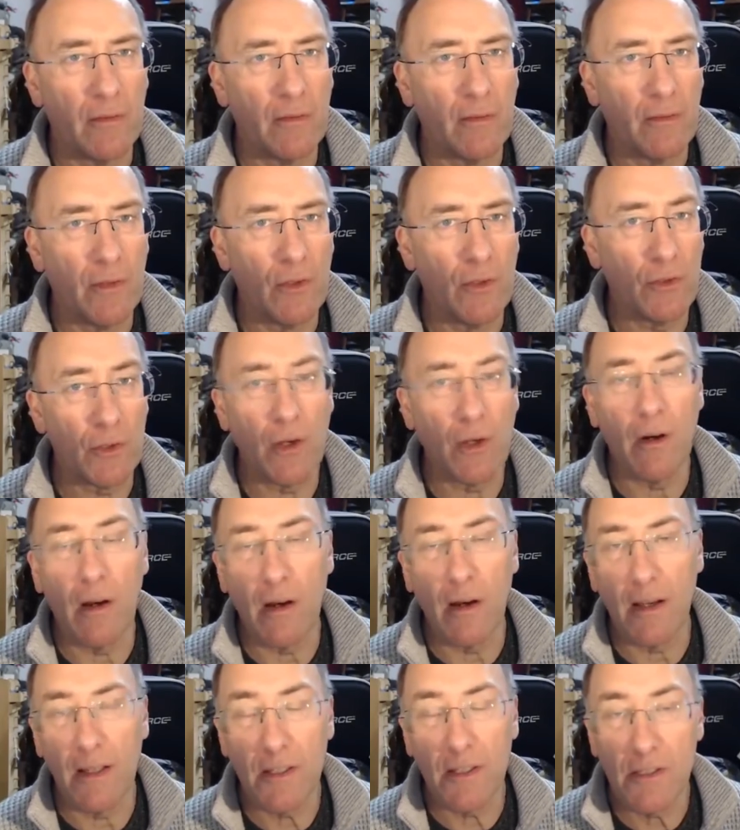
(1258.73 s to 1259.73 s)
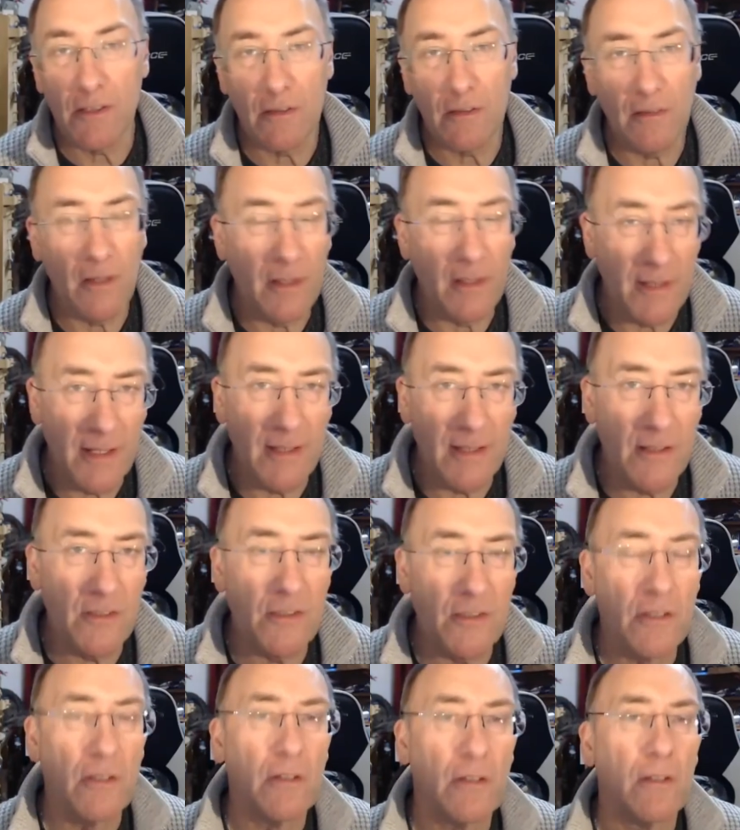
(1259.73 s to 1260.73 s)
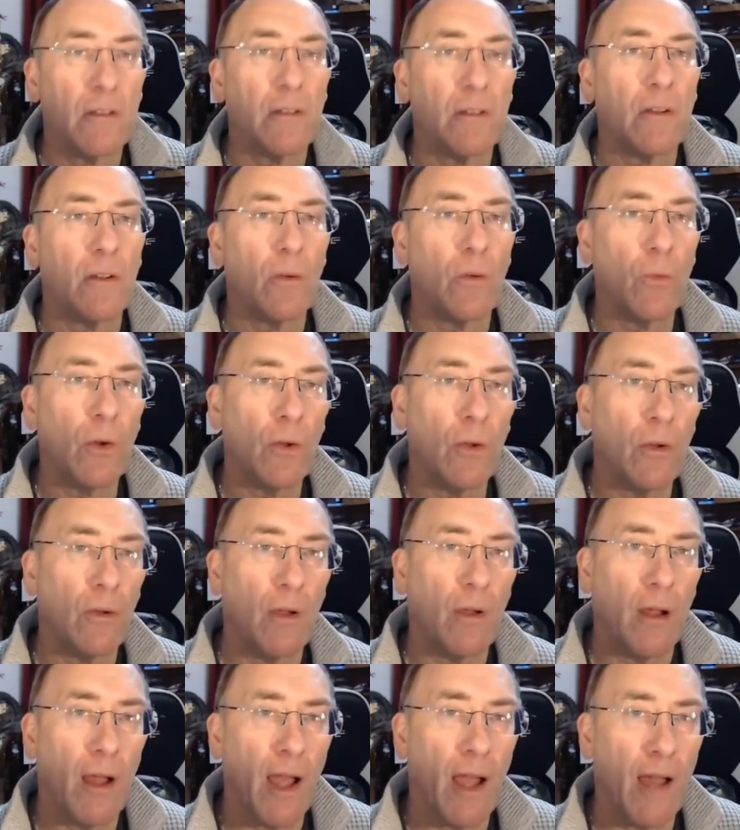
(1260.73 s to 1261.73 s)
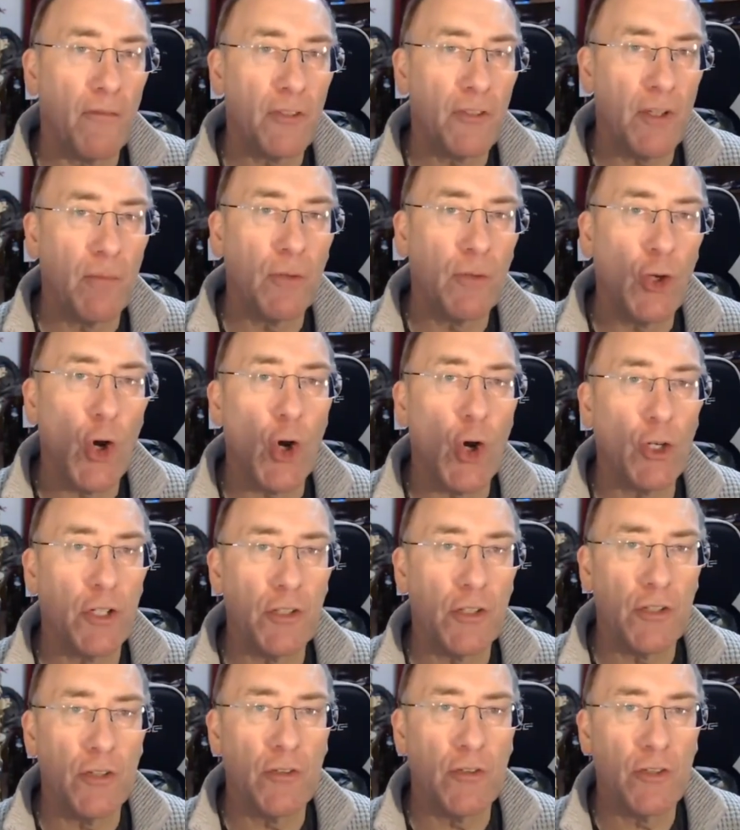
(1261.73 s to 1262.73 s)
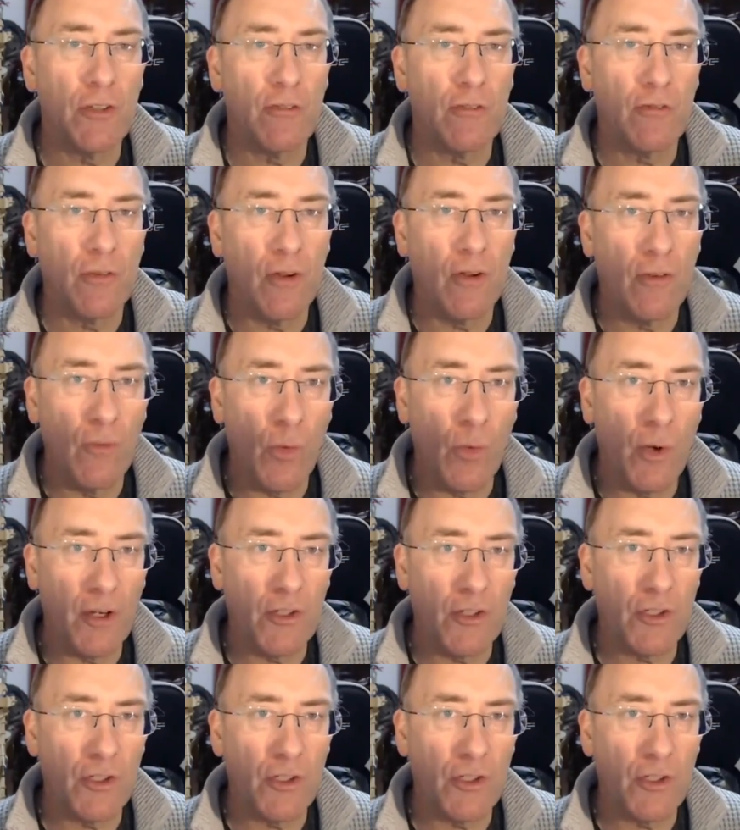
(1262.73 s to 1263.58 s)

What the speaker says: who's got eyes and ears will have some cognizance of what is